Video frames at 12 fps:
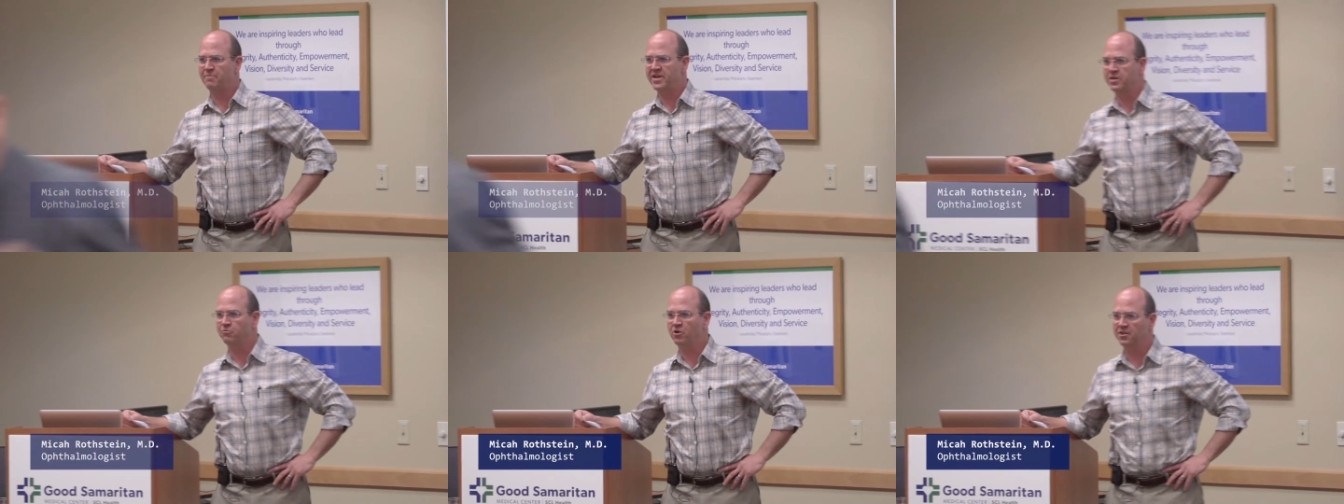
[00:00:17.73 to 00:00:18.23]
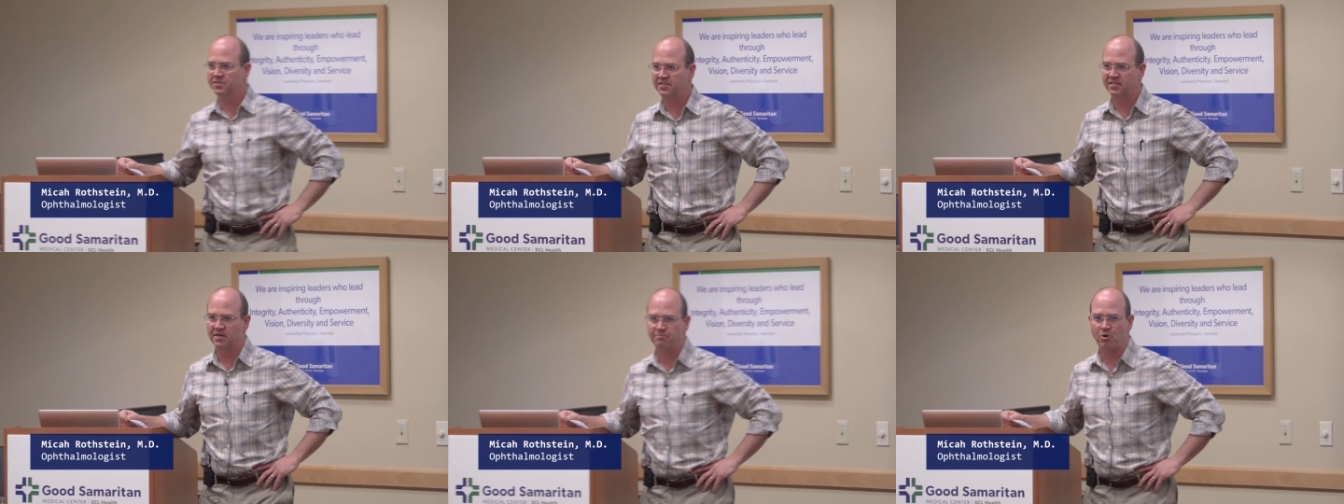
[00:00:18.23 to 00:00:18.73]
I'm Micah
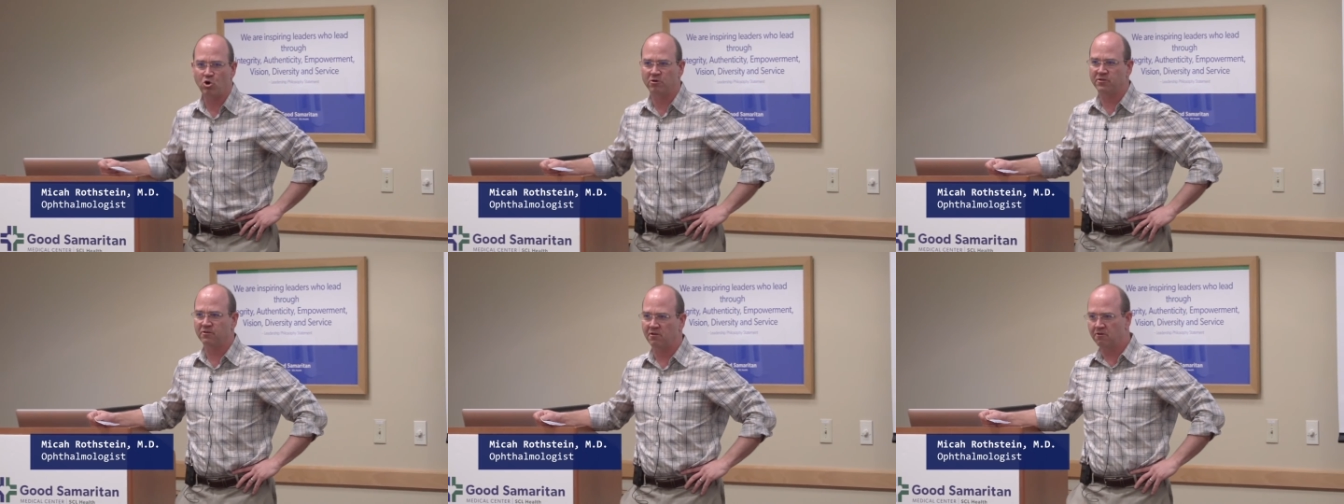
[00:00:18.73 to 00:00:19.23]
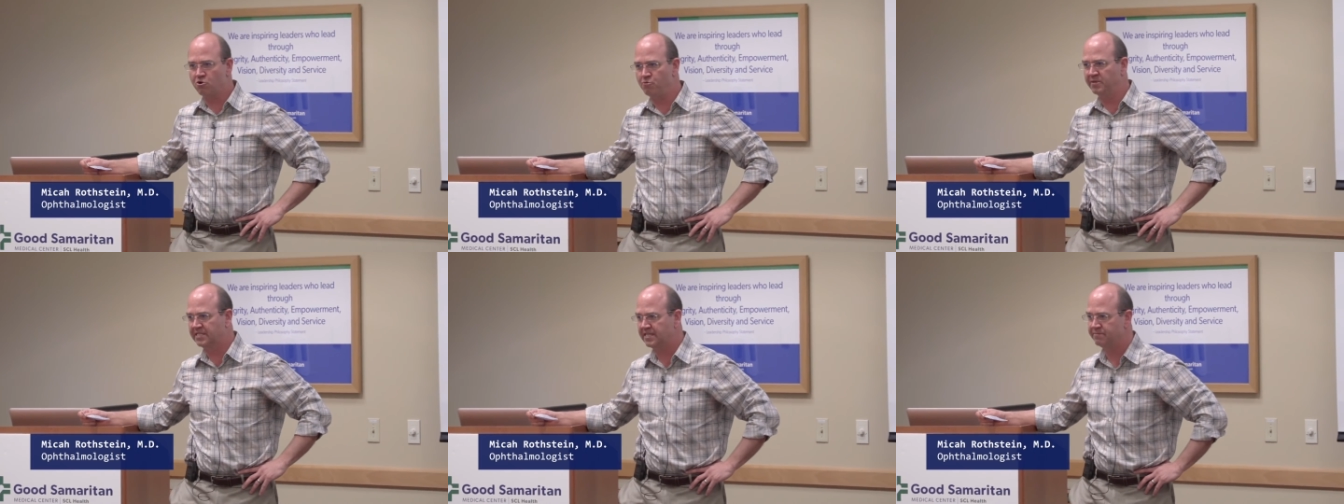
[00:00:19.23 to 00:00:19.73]
Rothstein. I'm part of the
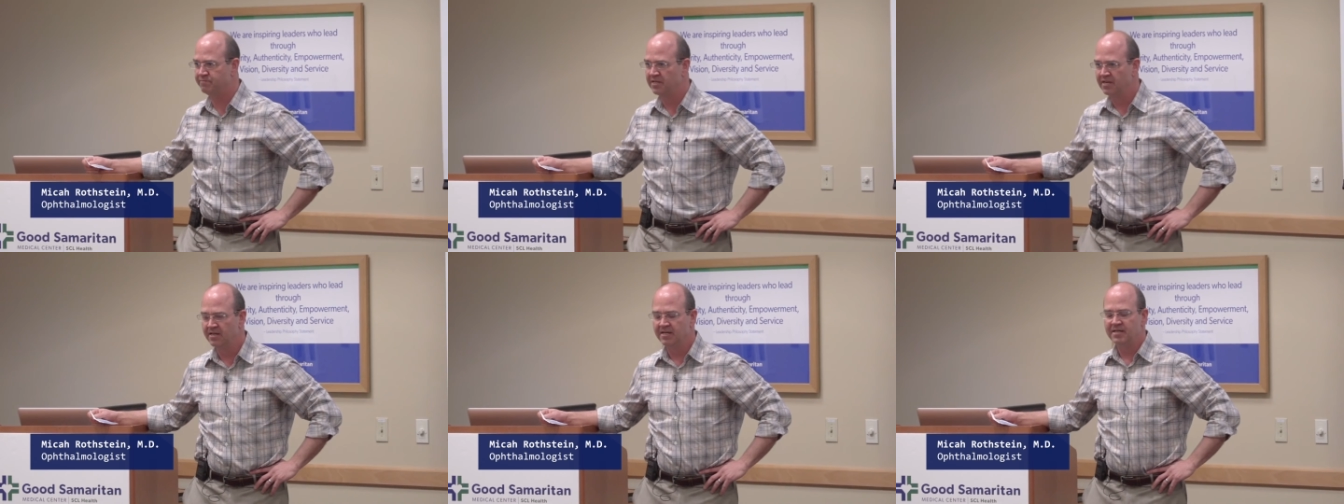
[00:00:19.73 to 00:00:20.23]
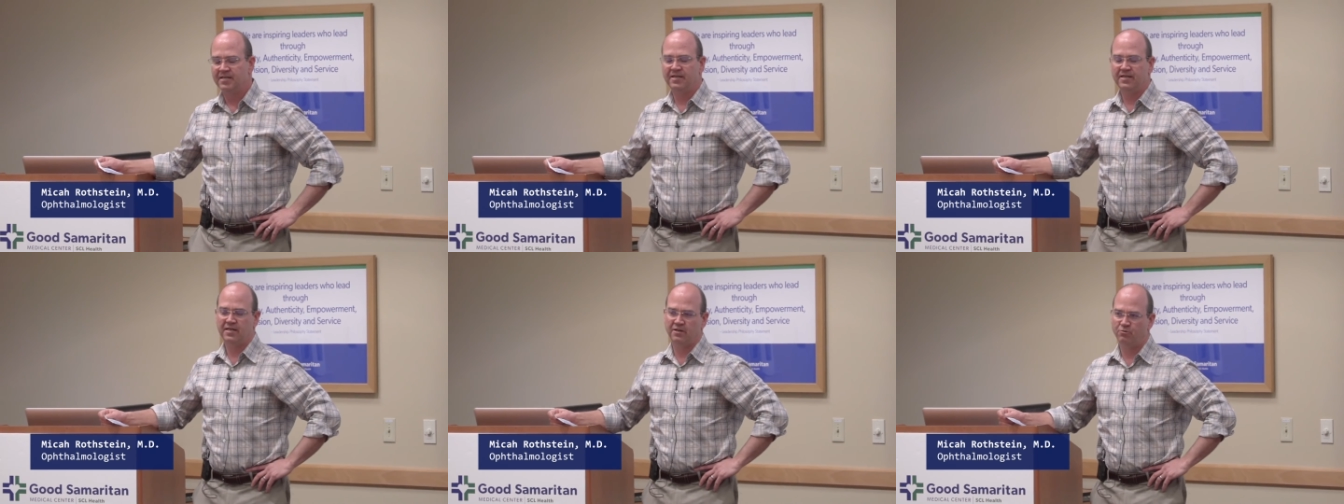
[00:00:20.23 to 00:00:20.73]
glaucoma team
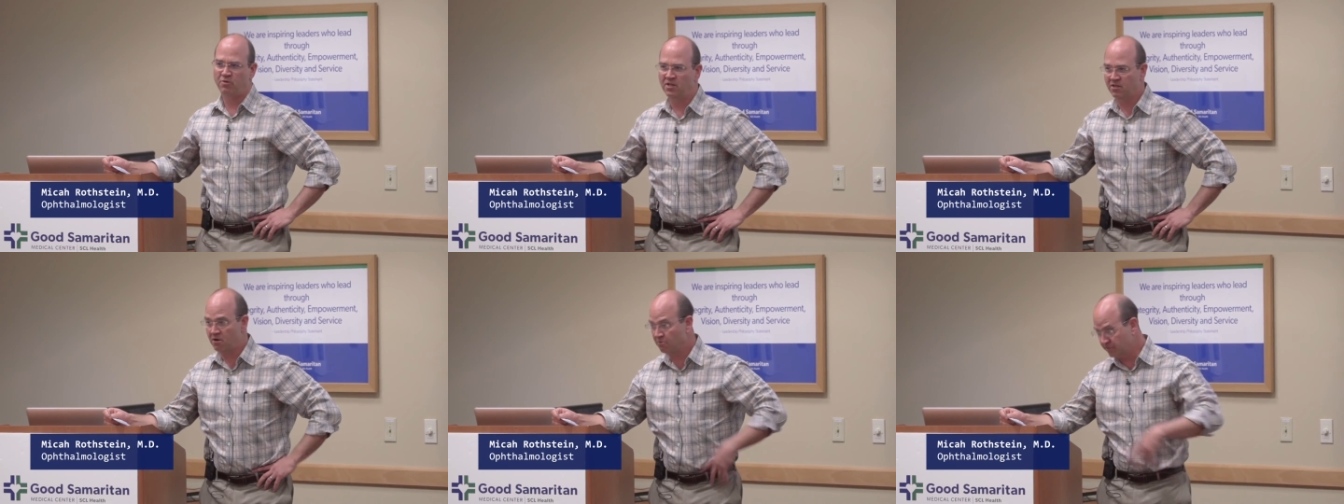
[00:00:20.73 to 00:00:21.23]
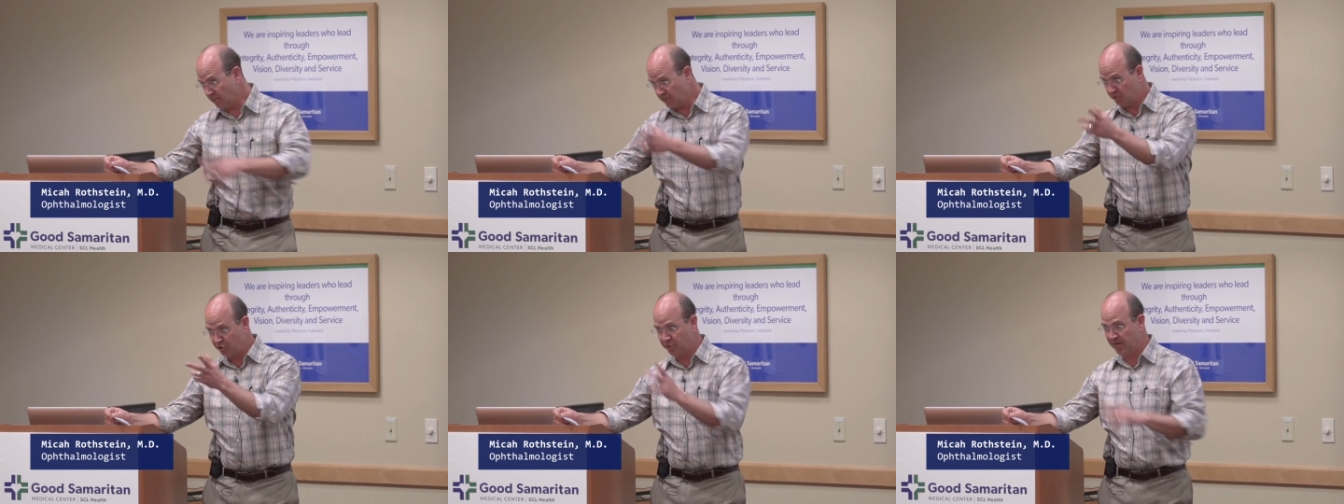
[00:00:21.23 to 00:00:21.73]
uh, along with
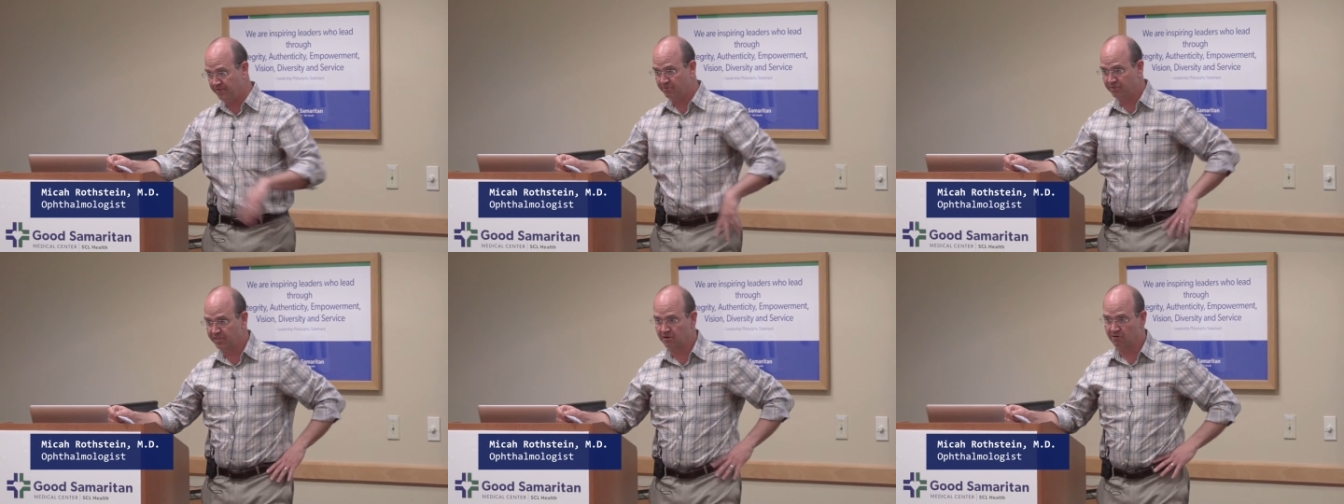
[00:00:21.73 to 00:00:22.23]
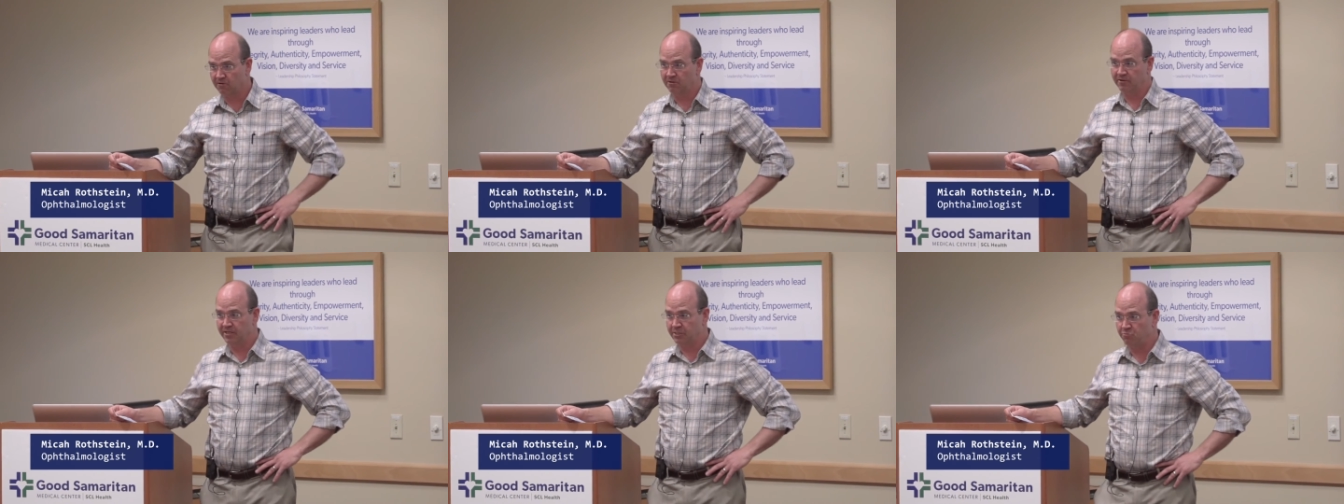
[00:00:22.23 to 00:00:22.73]
Dr. Sheth, who was here
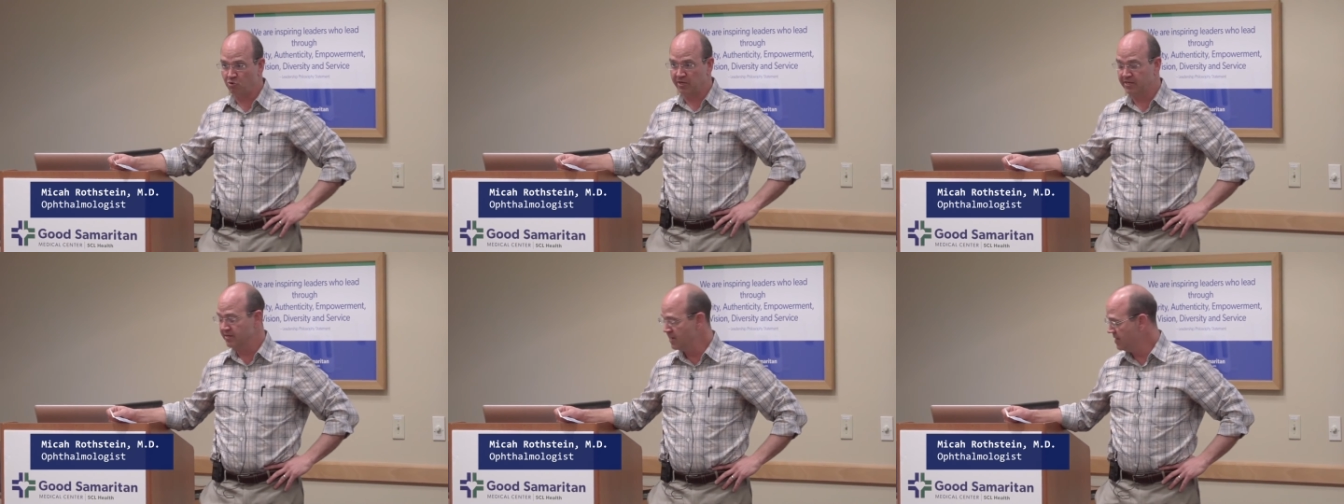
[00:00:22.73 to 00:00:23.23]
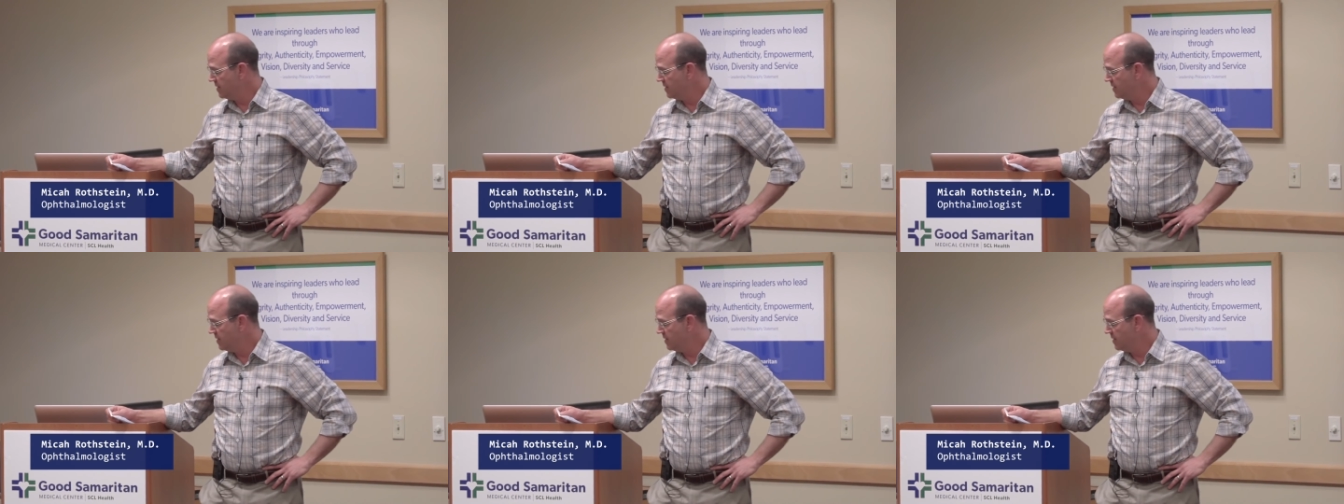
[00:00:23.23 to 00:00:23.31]
earlier this morning.